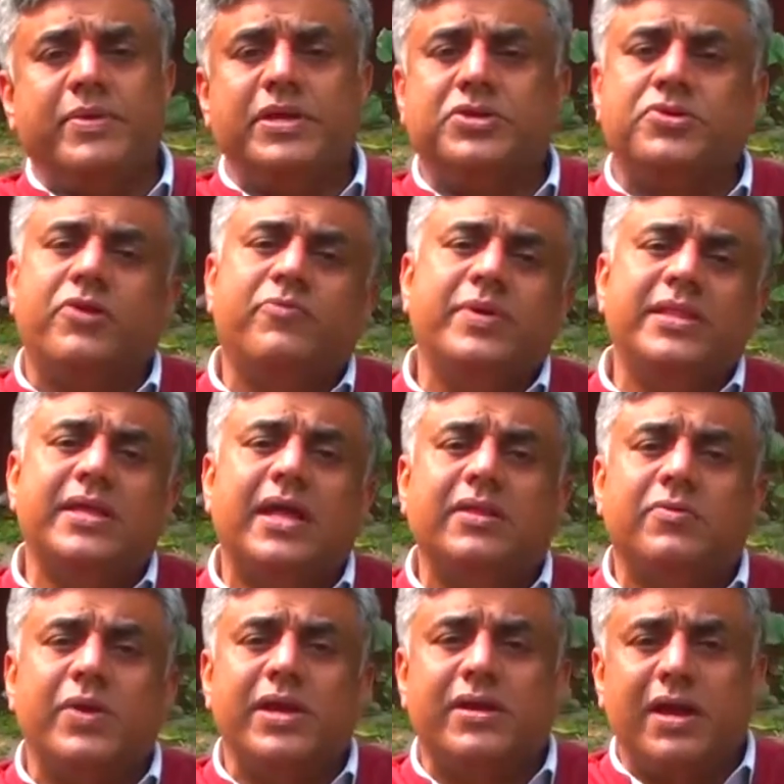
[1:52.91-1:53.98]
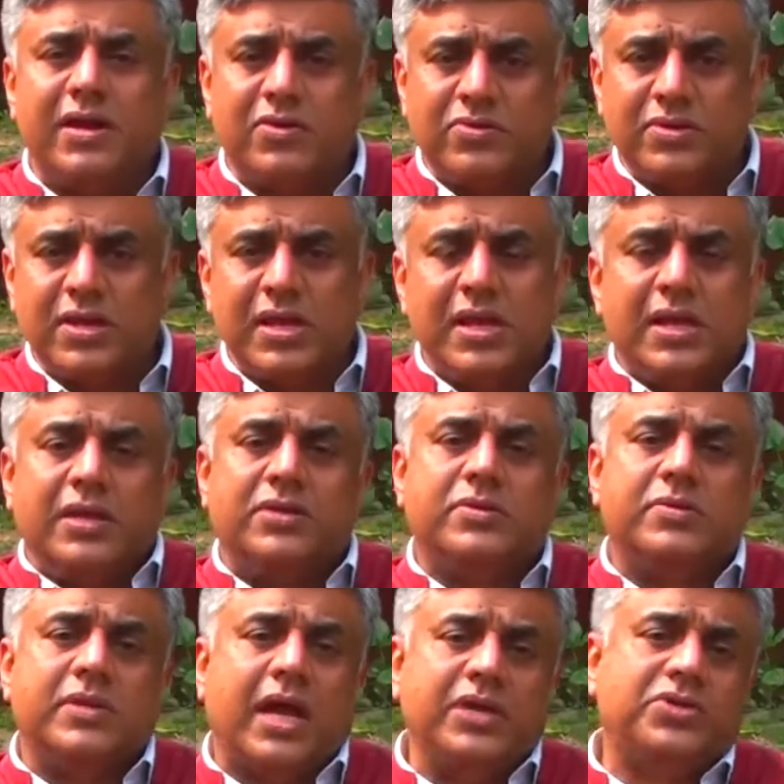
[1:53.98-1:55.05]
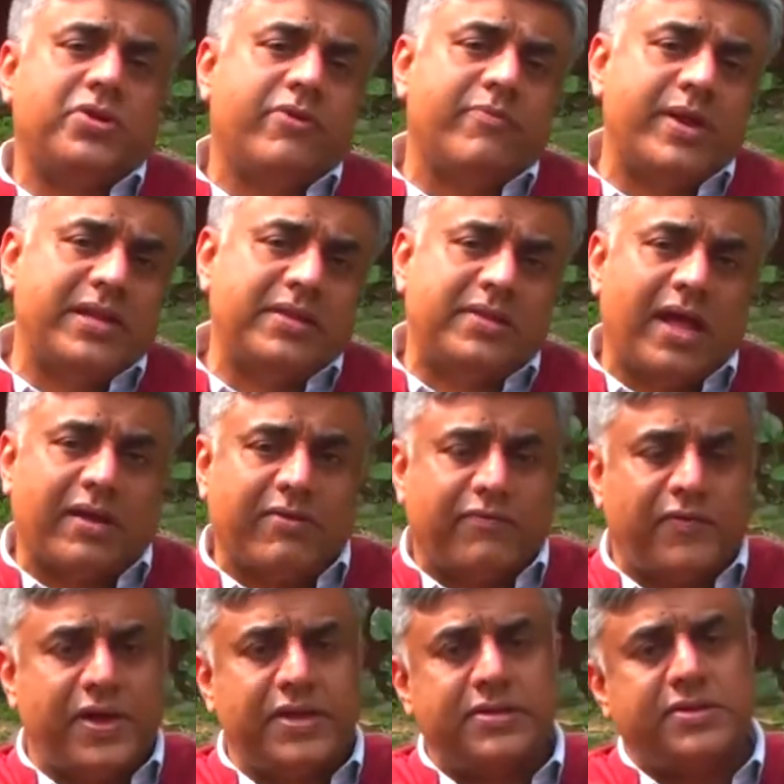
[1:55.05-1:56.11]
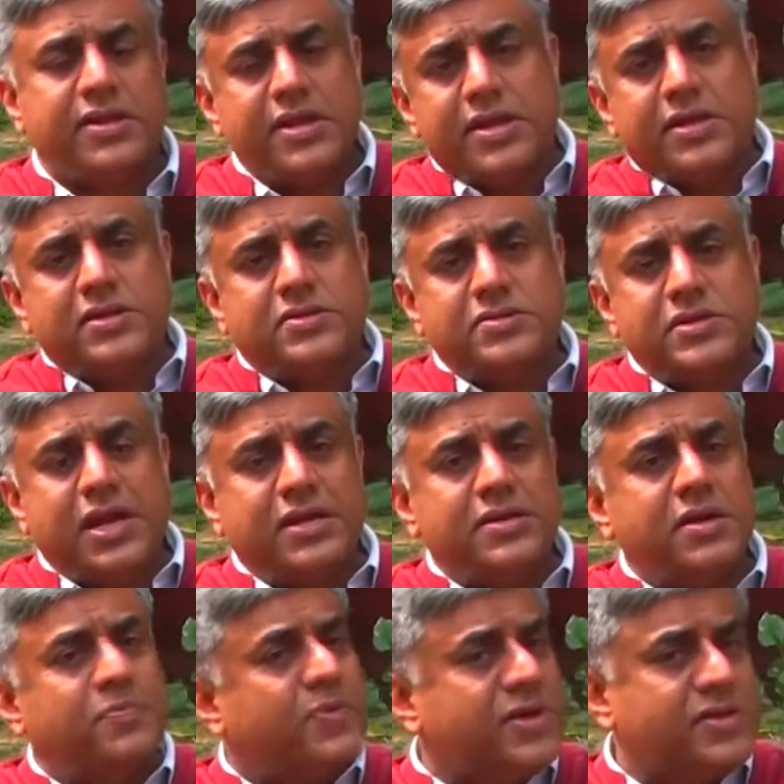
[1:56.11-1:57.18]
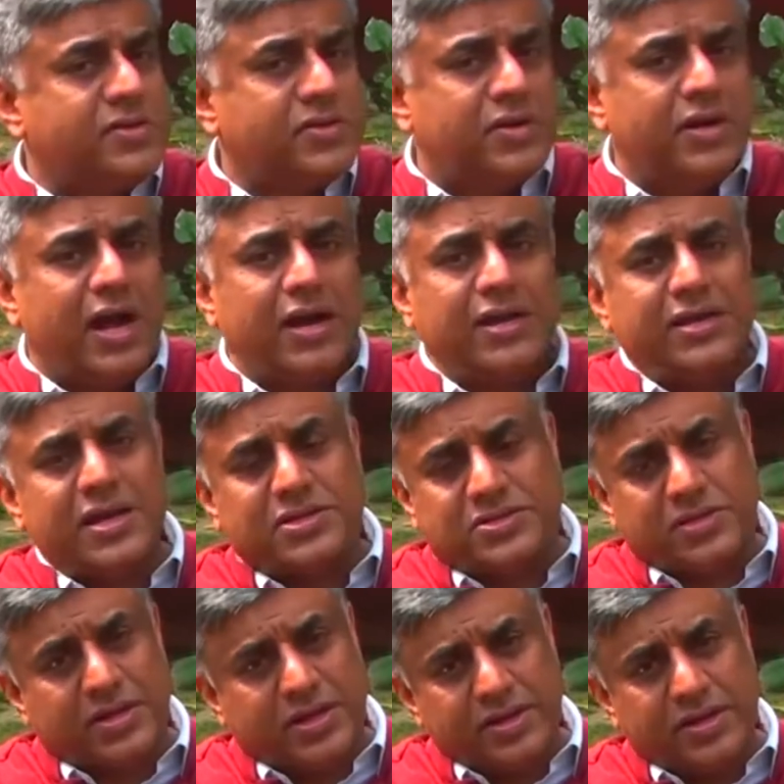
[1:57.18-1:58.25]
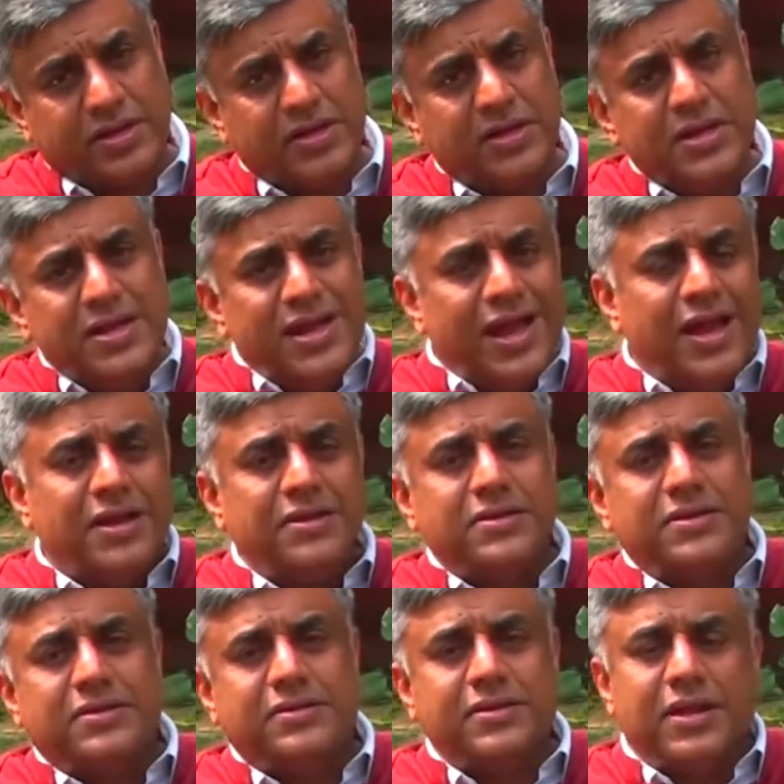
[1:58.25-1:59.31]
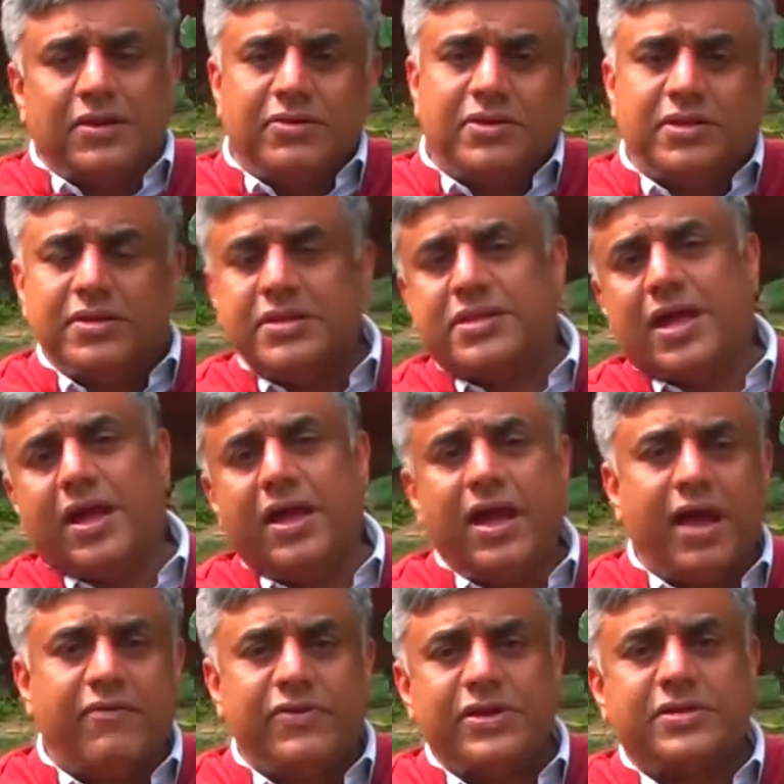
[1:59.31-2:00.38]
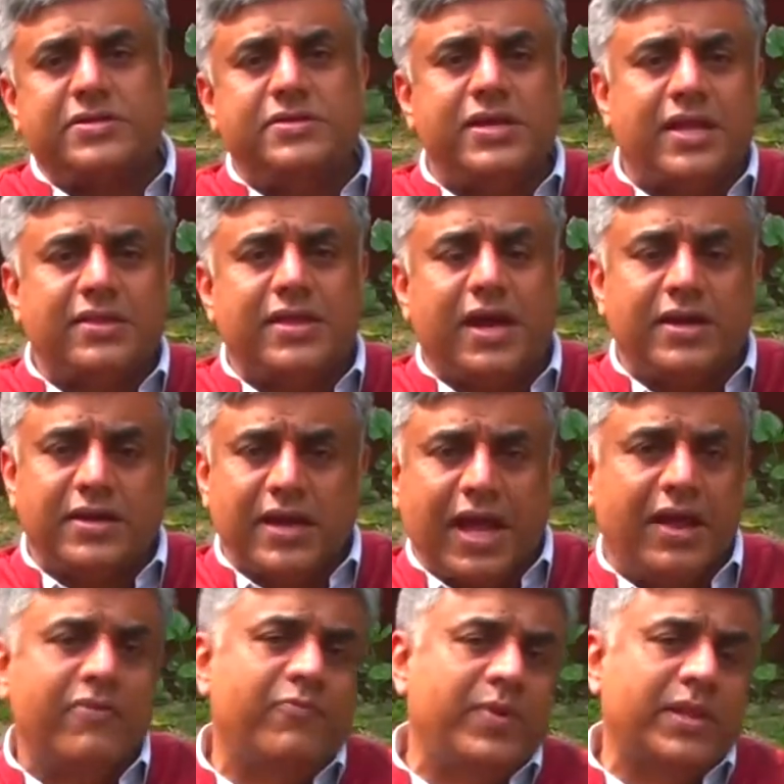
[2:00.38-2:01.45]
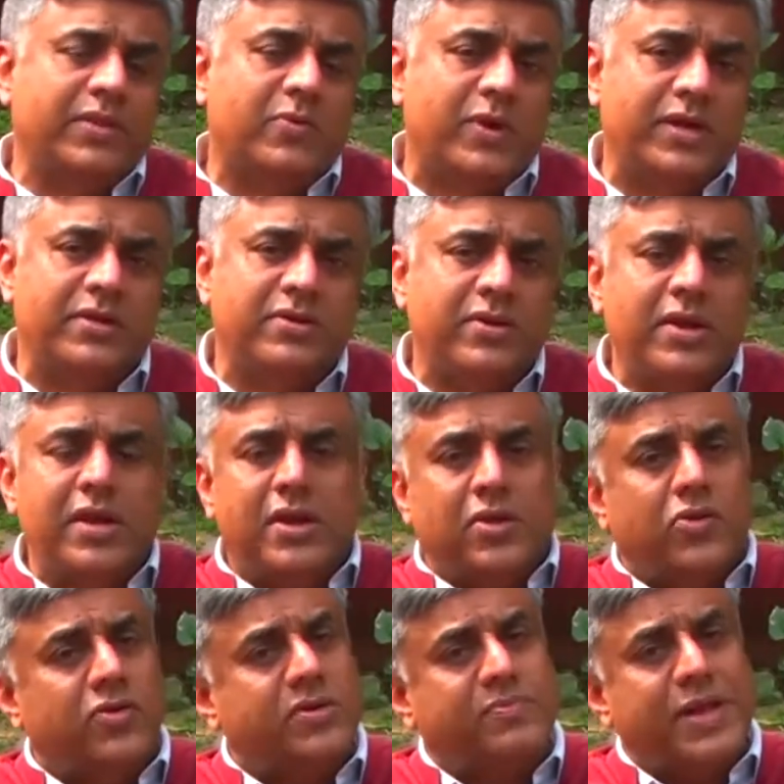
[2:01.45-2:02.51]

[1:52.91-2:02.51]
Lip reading: it should have been the other way around. I should have made the sacrifice to let her pursue her architecture career. And, you know, since I haven't done that and I've been the one who has